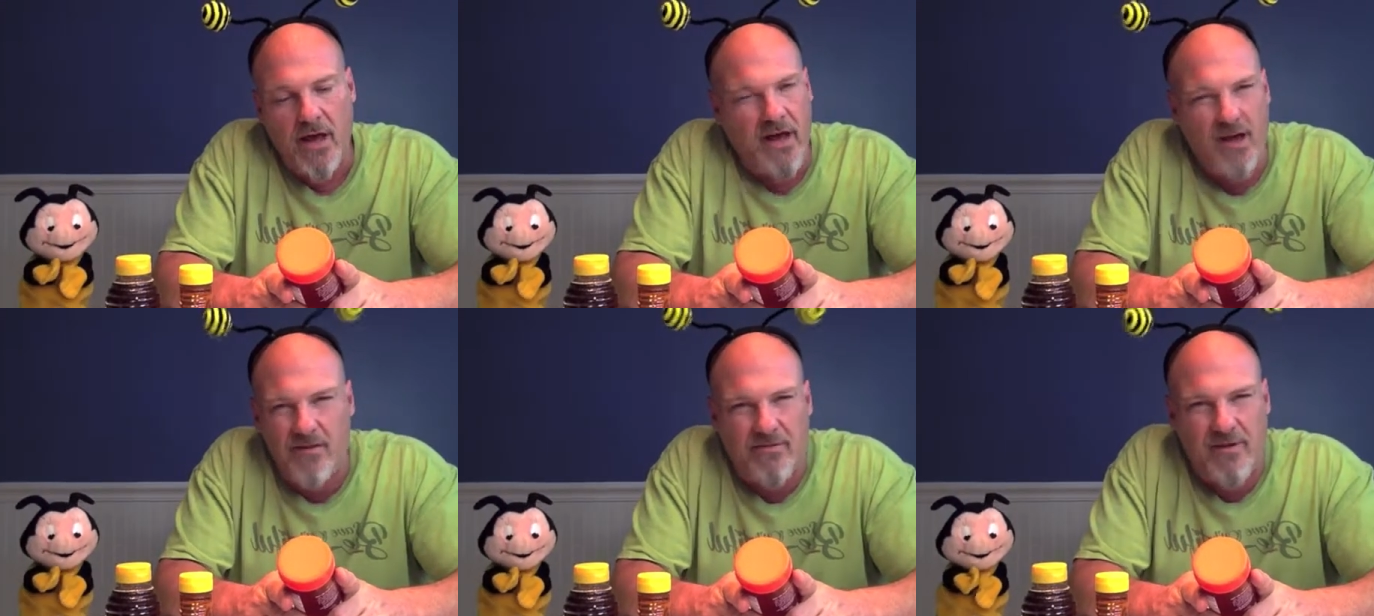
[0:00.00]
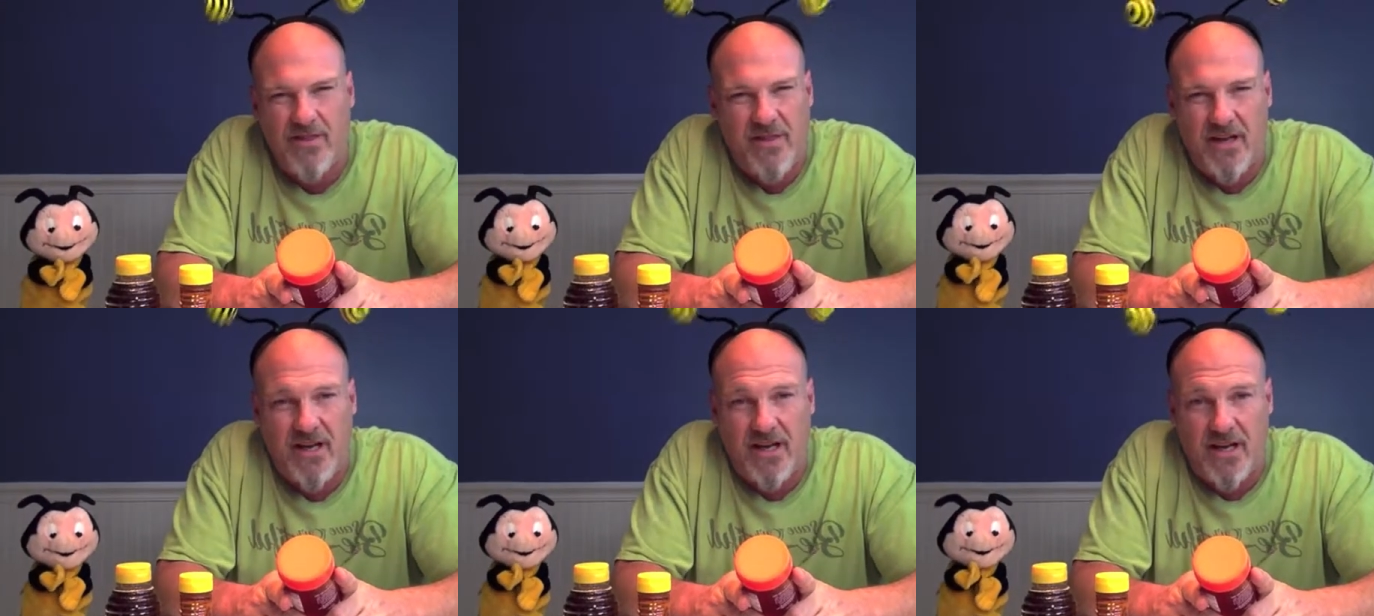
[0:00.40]

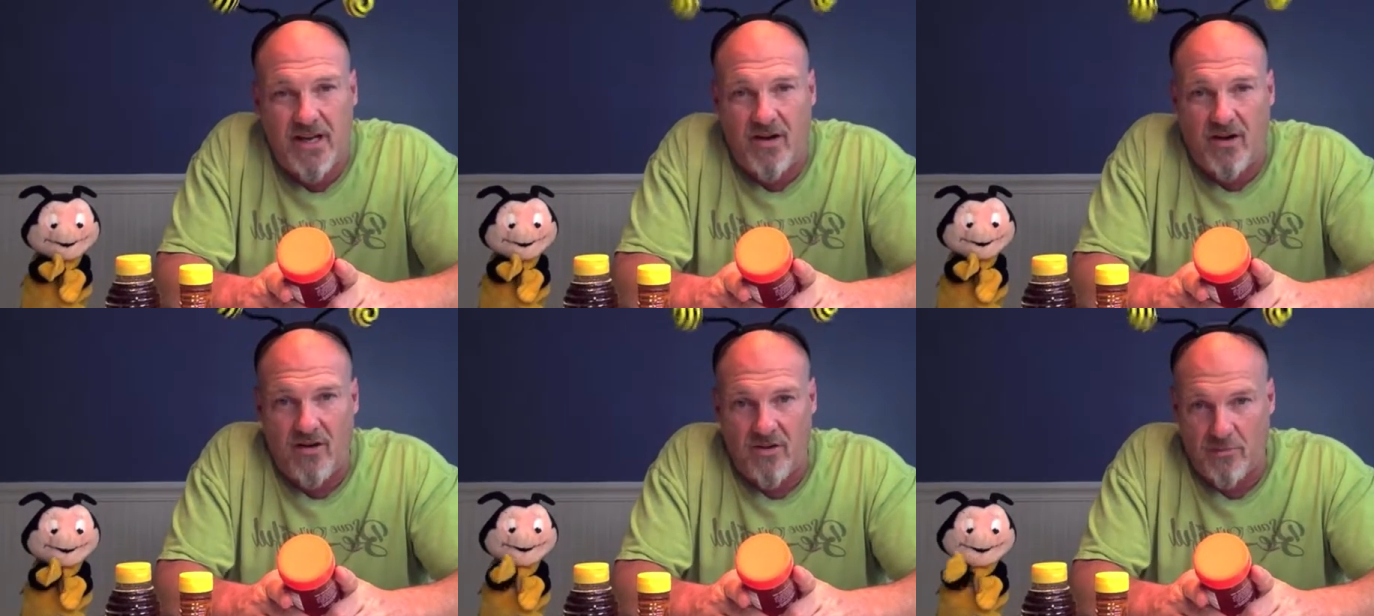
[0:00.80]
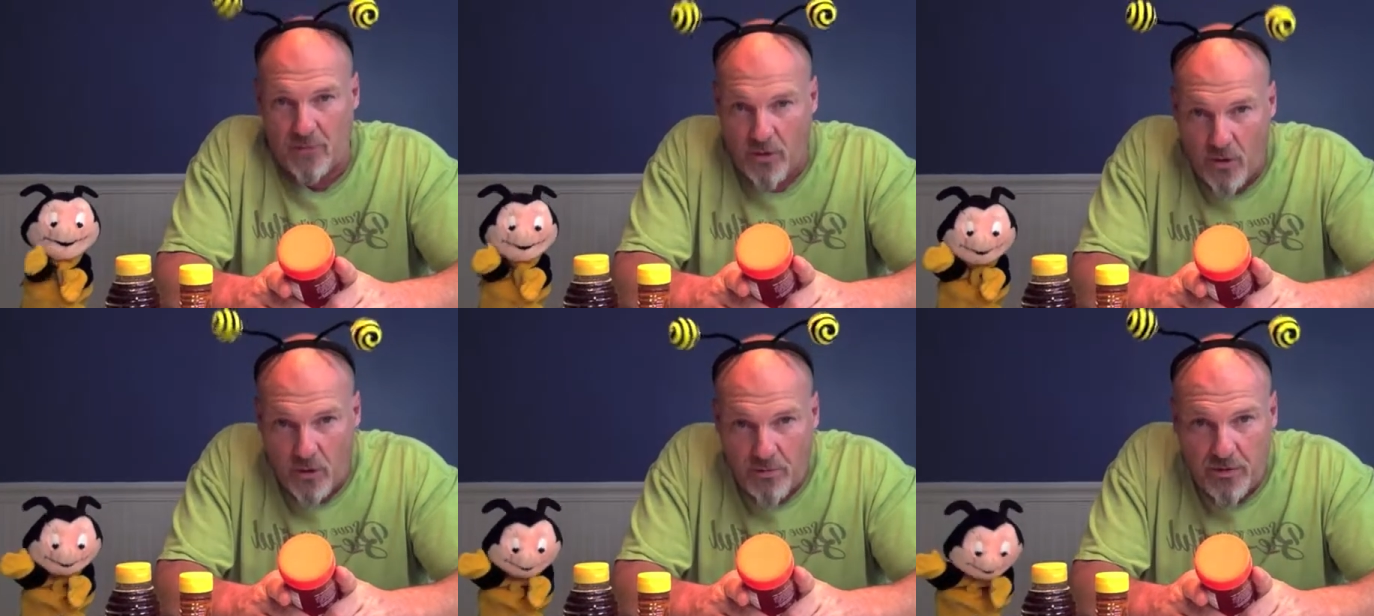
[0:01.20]
Speaker 1: everything in it all the
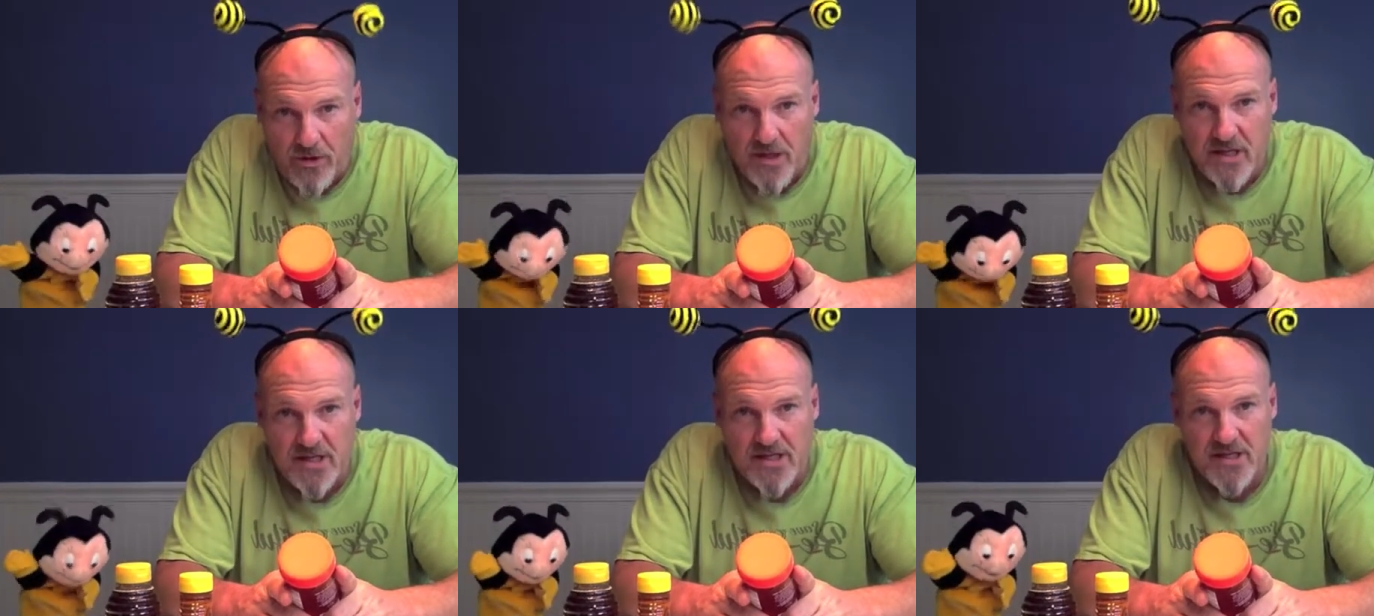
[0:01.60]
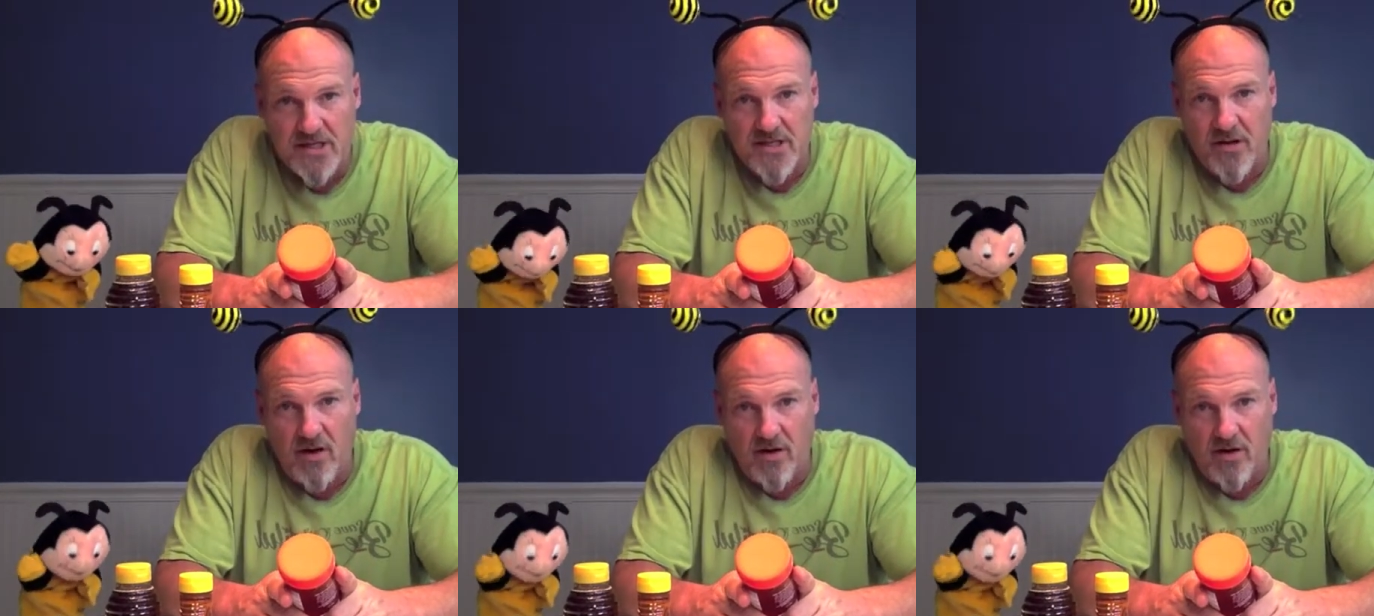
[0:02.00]
propolis,